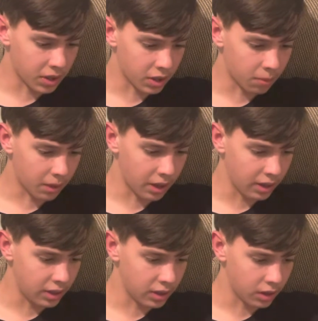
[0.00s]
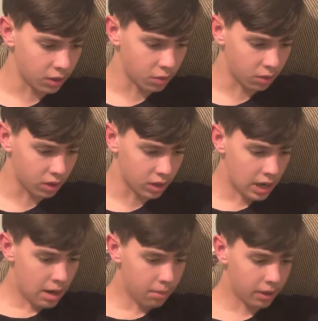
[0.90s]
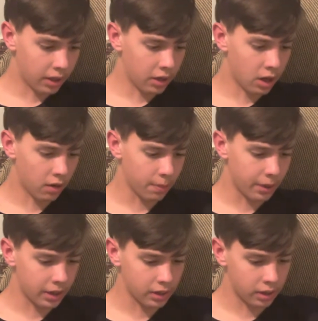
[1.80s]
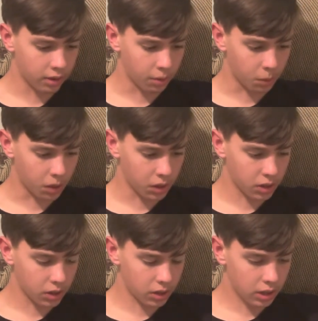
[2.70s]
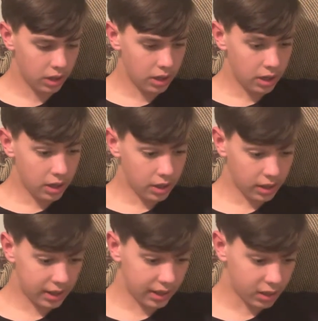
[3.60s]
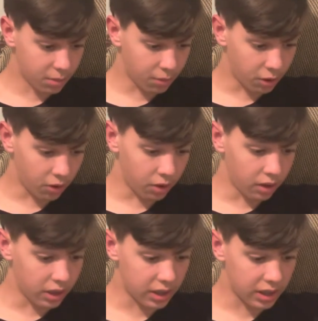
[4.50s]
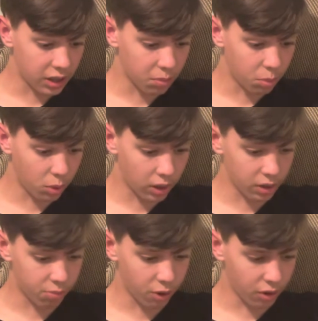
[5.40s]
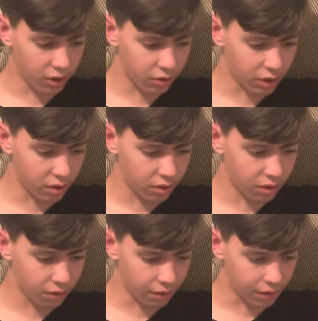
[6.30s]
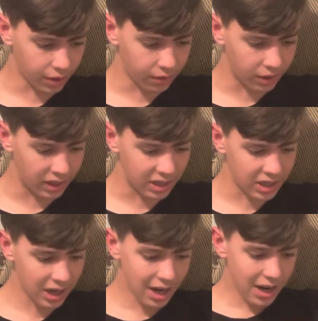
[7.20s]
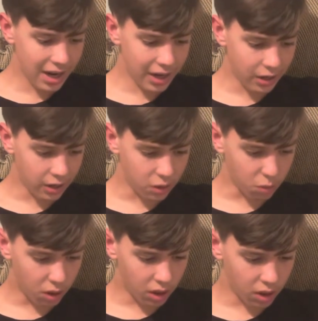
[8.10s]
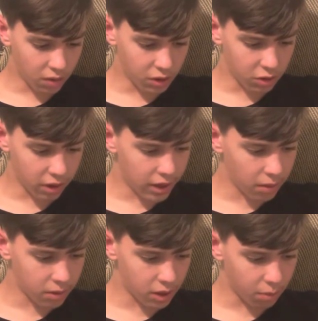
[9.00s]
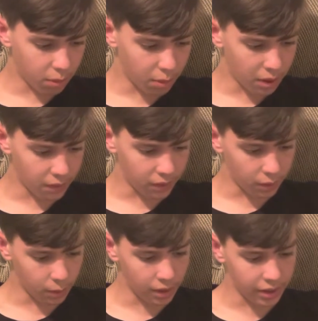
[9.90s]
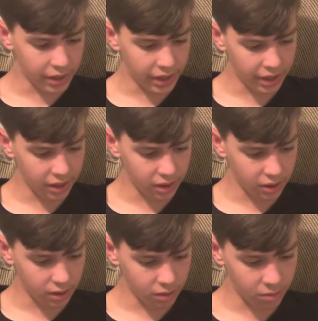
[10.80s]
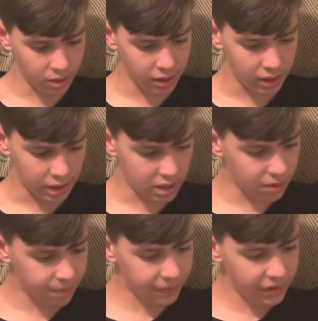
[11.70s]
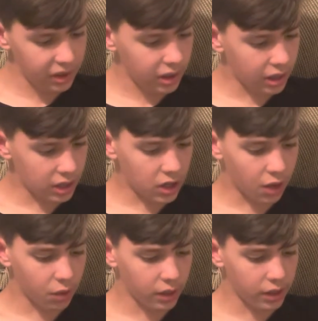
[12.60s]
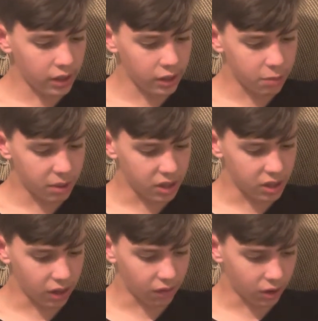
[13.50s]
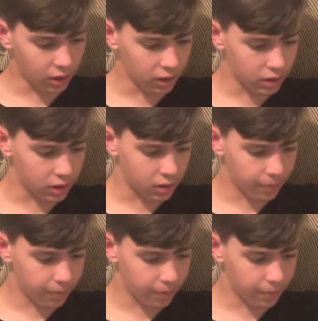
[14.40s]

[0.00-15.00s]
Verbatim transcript: of their pains and their sores, but they did not repent of their works. The sixth bowl. The sixth poured out its bowl on the great river Euphrates, and its water was dried up so that prepare for the way of the kings from the east. And I saw three unclean spirits like frogs